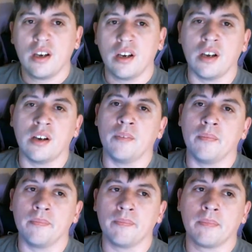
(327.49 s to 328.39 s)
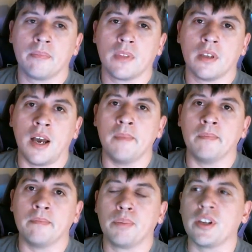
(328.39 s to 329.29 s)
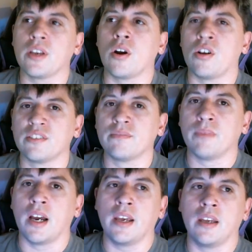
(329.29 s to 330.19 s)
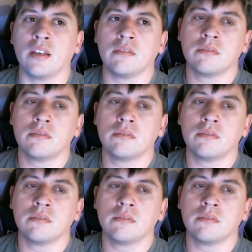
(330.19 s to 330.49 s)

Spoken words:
I'm putting all of my